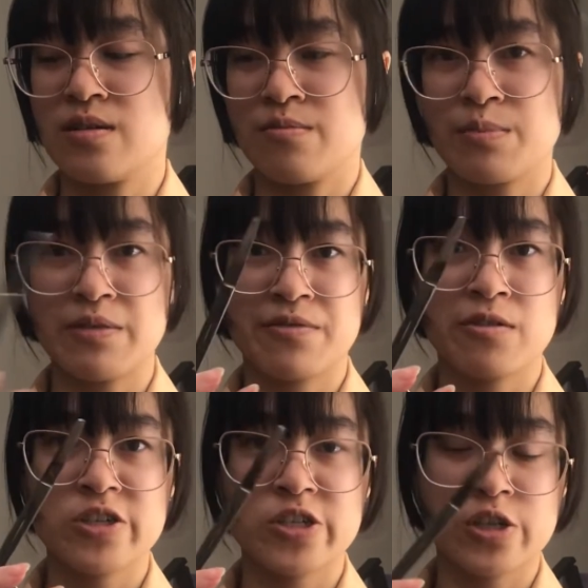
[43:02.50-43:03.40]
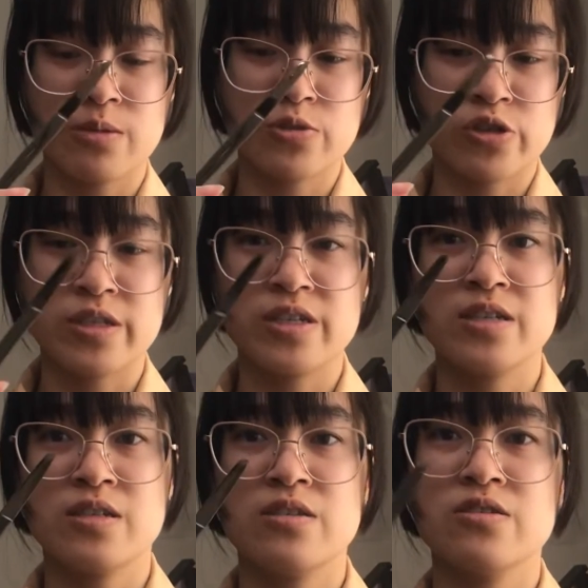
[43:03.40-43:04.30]
my very sharp, trusty
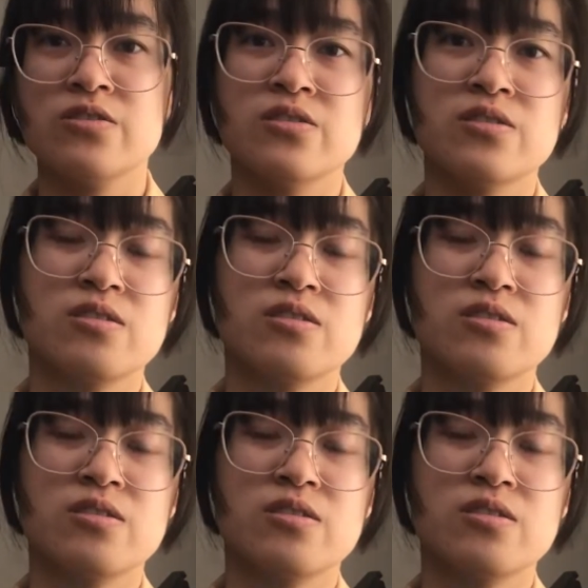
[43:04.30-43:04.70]
scissors.